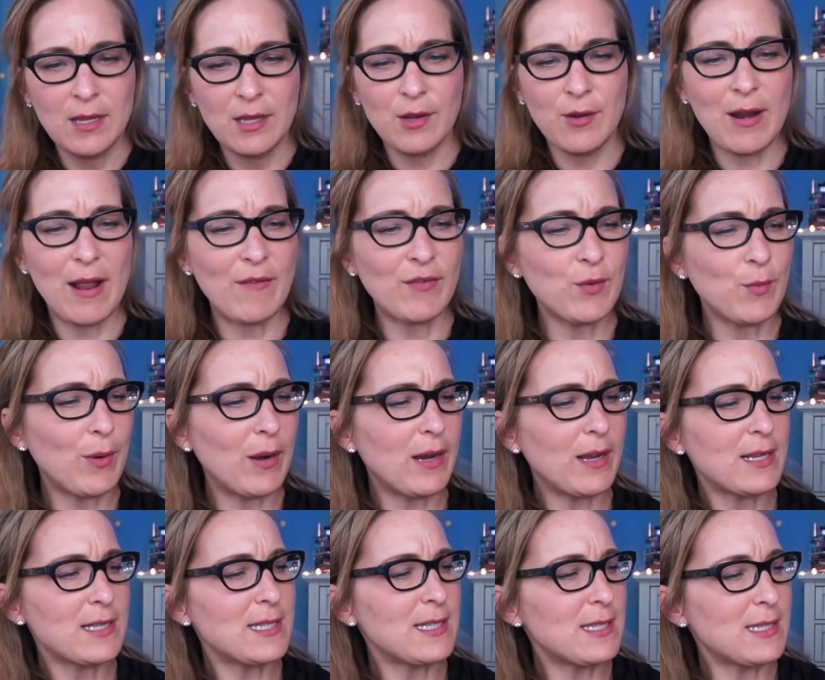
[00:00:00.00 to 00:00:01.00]
You'd have to wear
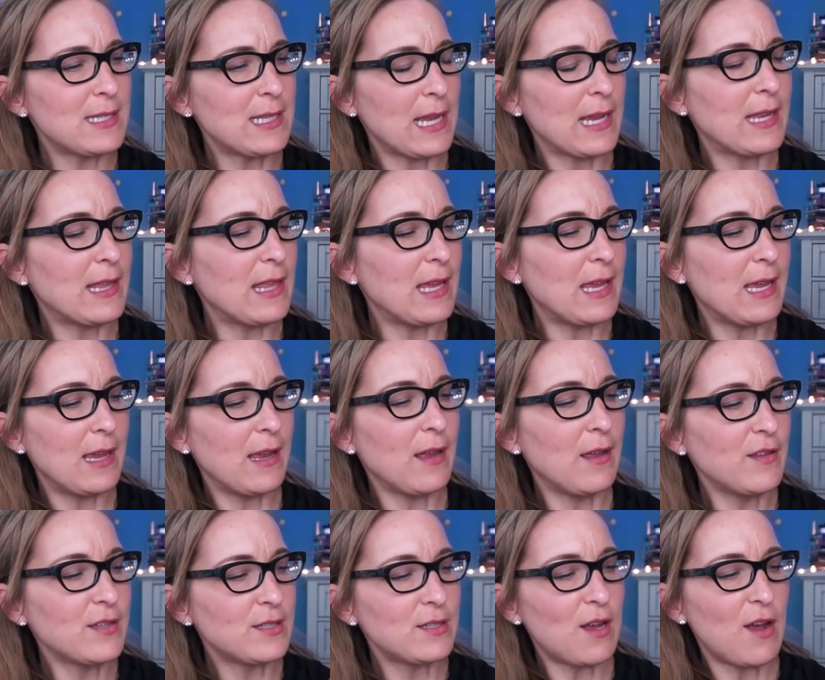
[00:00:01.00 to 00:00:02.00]
it because this is like the
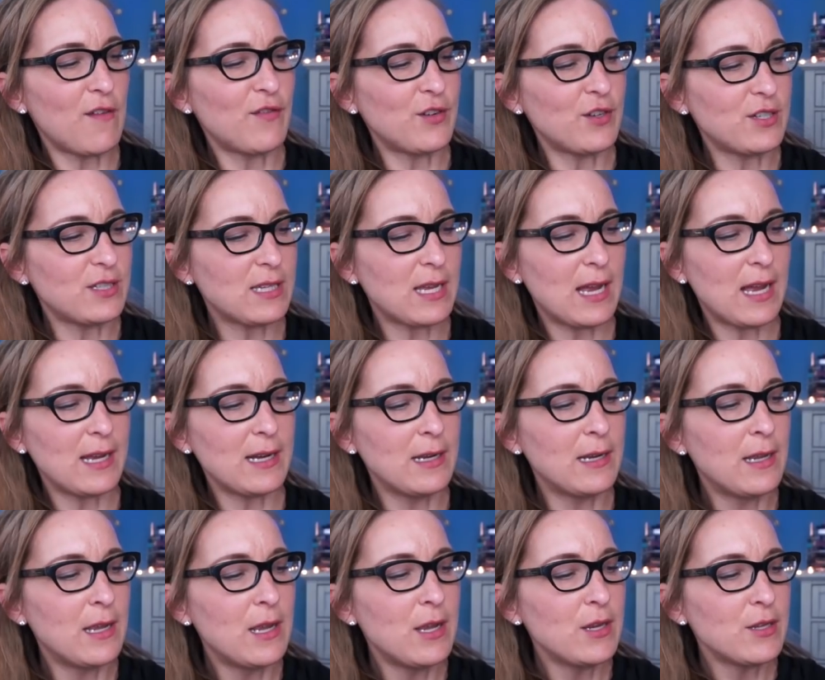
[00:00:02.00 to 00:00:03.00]
softer side,